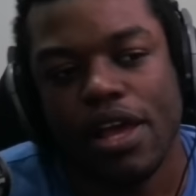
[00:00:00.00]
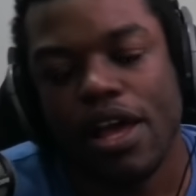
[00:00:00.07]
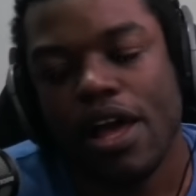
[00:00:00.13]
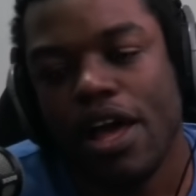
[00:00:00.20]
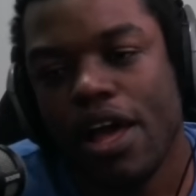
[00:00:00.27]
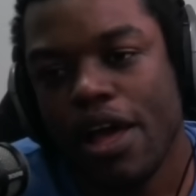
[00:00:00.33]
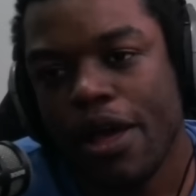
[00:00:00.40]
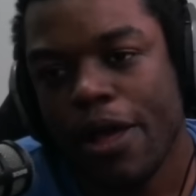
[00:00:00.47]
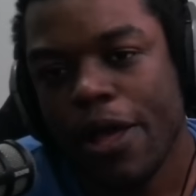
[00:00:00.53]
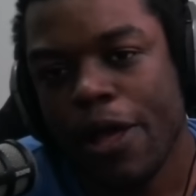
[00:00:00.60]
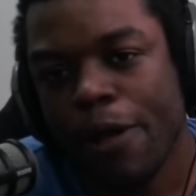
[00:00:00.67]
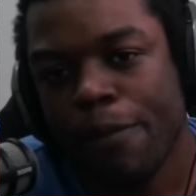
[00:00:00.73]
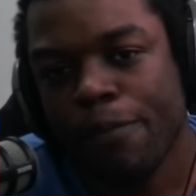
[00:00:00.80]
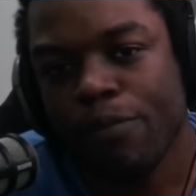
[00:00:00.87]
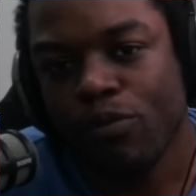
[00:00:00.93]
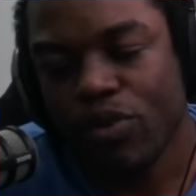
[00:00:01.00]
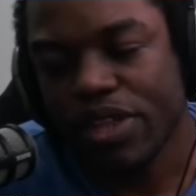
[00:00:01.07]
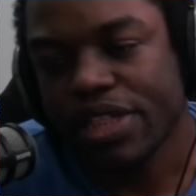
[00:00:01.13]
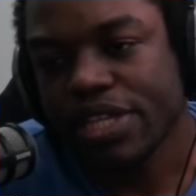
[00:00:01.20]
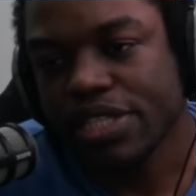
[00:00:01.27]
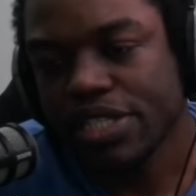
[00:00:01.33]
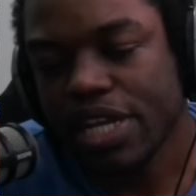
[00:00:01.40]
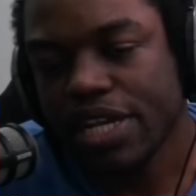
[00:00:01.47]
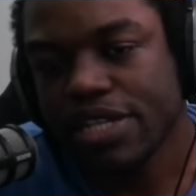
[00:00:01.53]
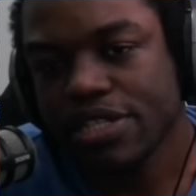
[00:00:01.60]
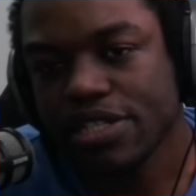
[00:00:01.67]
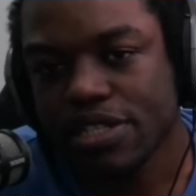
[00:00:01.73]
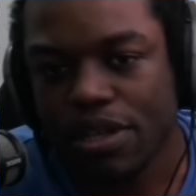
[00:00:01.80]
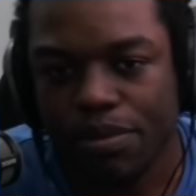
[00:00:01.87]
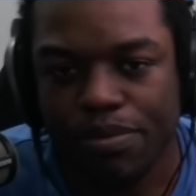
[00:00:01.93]
um, with the
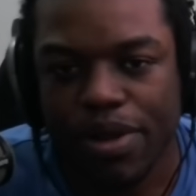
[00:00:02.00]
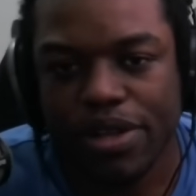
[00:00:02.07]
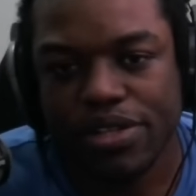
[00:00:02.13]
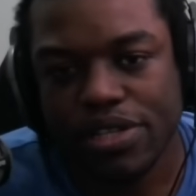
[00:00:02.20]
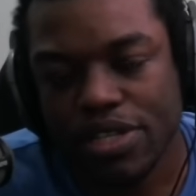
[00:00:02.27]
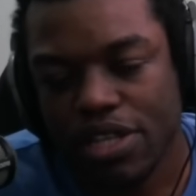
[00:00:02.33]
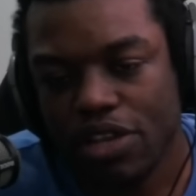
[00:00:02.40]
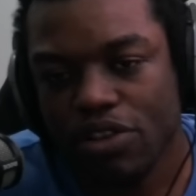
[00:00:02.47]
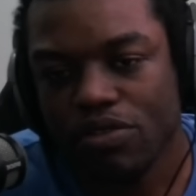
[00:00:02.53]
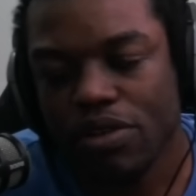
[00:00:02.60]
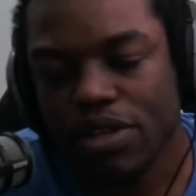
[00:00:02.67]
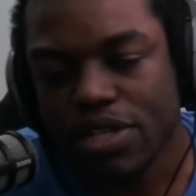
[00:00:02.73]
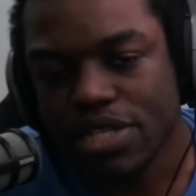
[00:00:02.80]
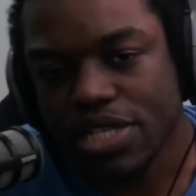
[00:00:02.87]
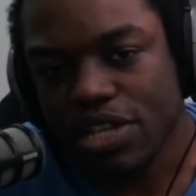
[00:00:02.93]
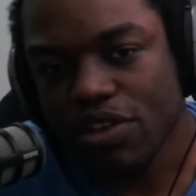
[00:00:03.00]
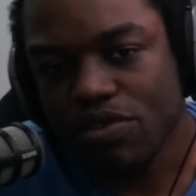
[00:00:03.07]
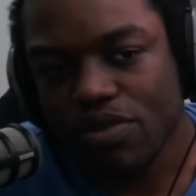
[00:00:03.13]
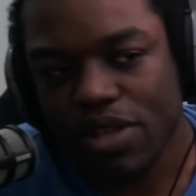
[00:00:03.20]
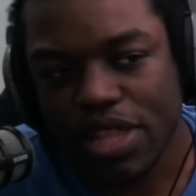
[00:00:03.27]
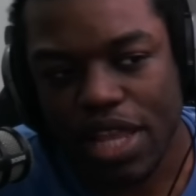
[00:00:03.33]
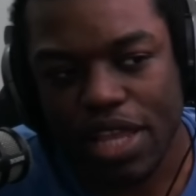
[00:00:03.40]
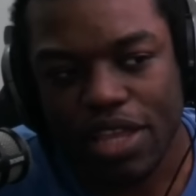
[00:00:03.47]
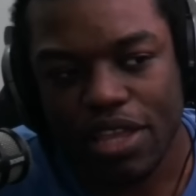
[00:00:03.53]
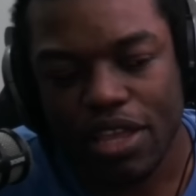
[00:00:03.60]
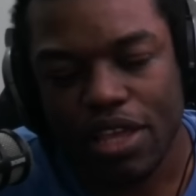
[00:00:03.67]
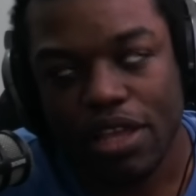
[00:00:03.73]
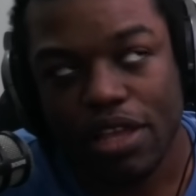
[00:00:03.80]
changes compared to the old one because the old one like